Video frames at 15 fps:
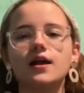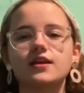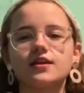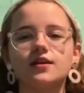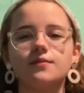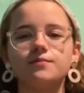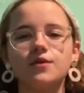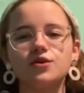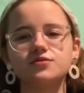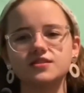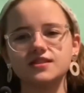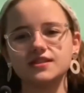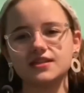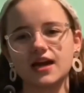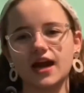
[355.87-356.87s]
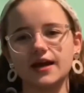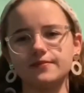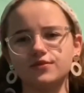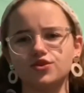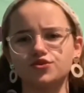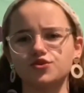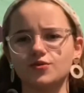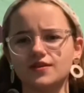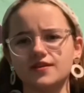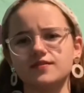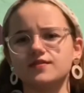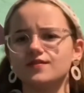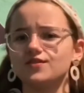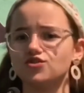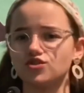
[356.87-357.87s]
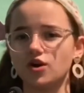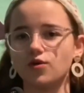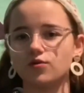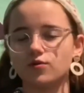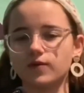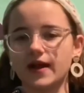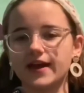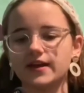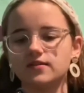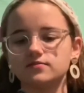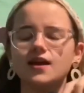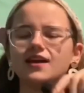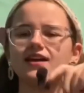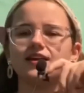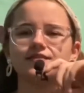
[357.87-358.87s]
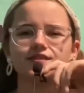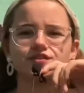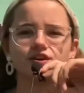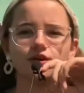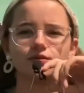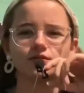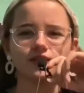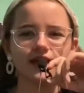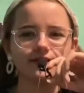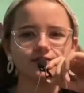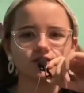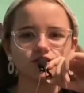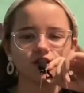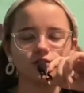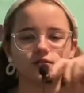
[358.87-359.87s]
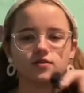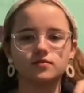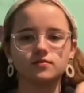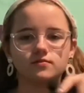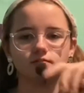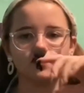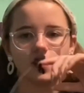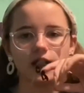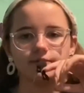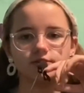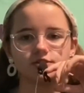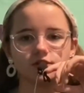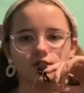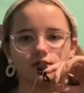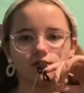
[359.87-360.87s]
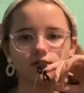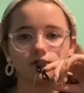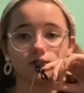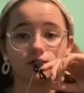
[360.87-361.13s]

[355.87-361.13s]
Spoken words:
Most of the time, you're doing this as a joke, right? It's a joke. Life's a joke. I'm a joke.